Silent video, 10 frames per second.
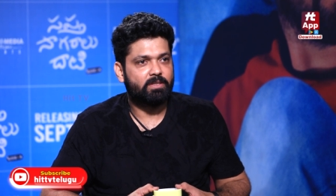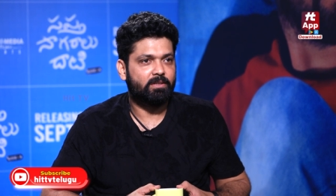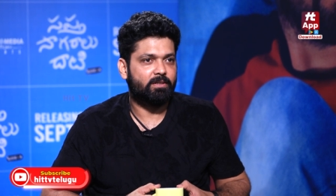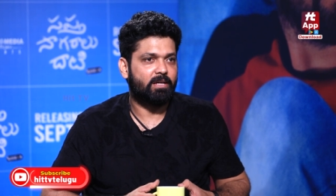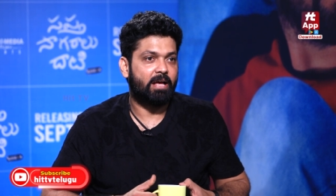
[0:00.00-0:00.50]

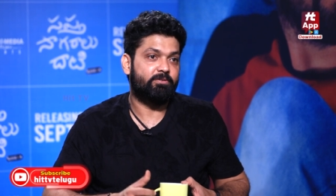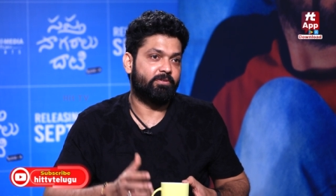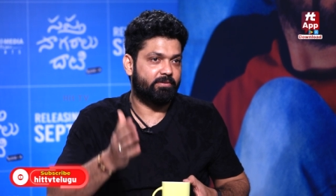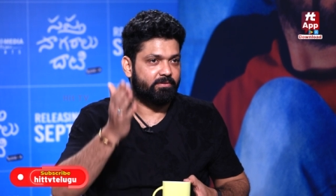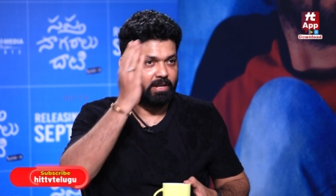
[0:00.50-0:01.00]
Uh, I,
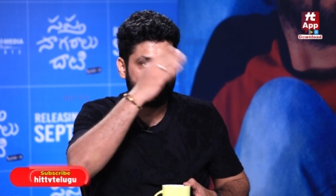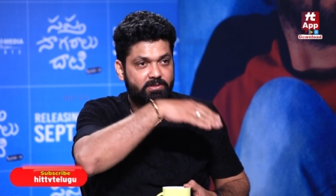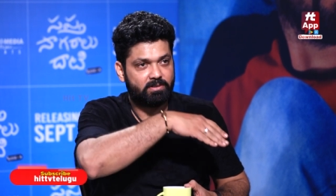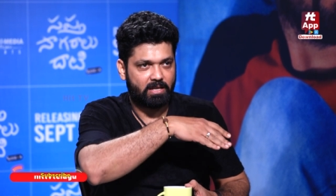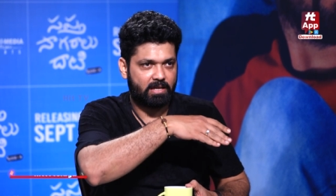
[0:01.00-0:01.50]
when I
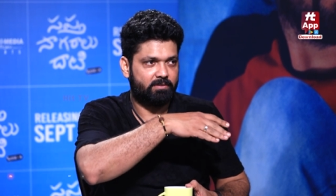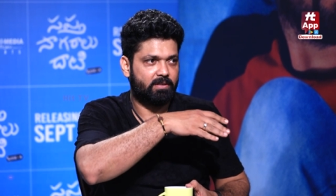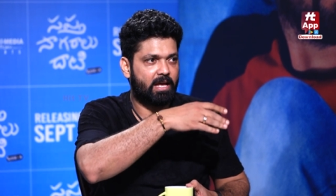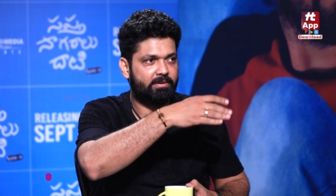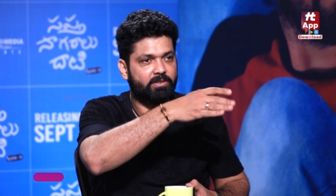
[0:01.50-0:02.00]
was
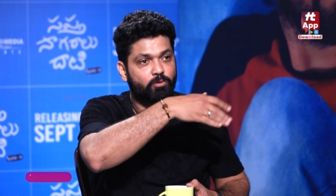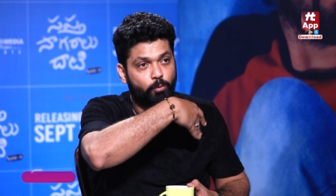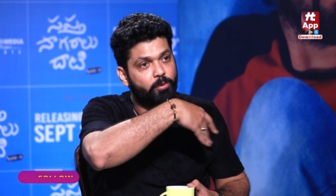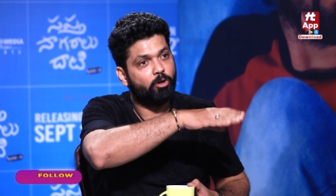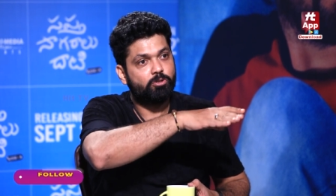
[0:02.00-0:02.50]
in
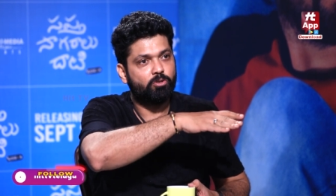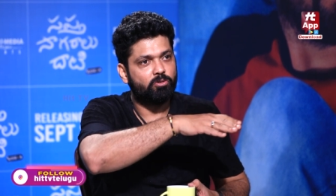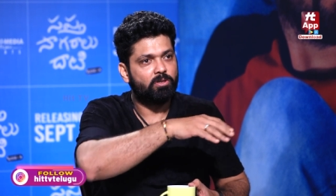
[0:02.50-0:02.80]
Udupi also,